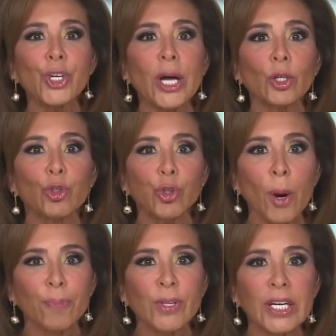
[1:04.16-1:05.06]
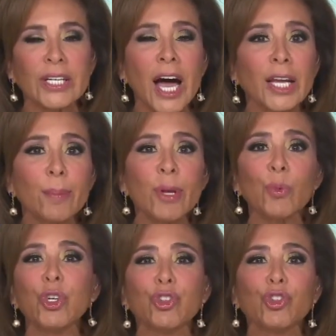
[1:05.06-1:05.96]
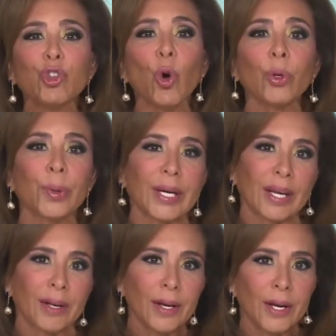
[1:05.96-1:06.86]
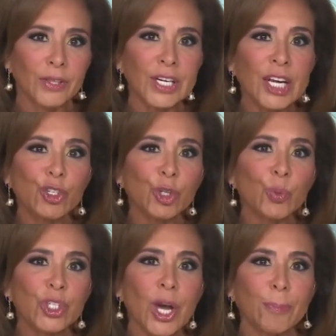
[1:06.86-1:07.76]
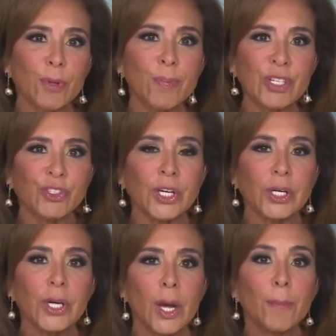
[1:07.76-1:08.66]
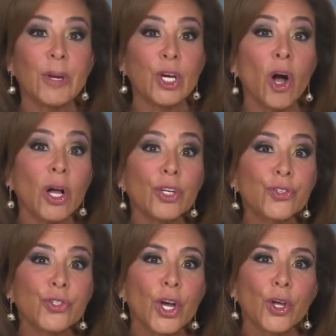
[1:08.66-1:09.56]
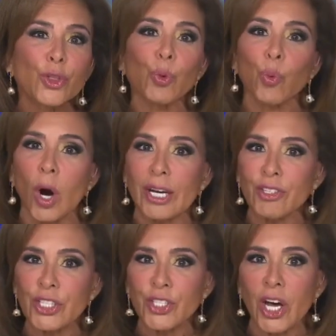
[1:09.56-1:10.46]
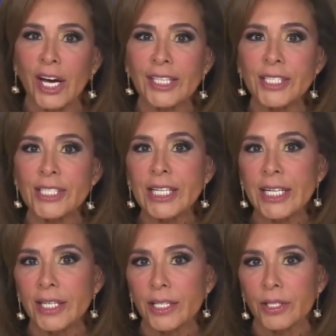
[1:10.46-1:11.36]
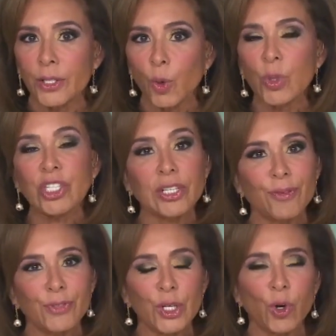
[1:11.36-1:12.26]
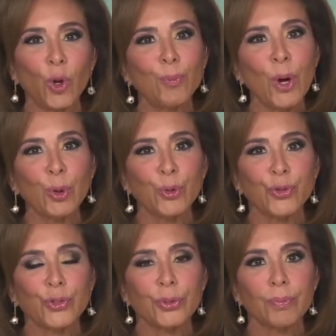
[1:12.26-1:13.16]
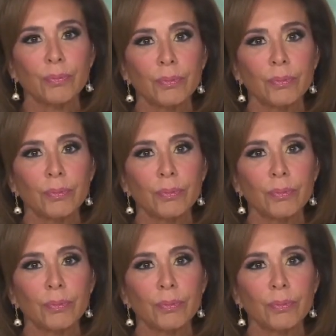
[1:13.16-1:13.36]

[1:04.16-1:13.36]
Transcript: Donald Trump, the economy was soaring. The nation was optimistic because the rising tide indeed was lifting all boats.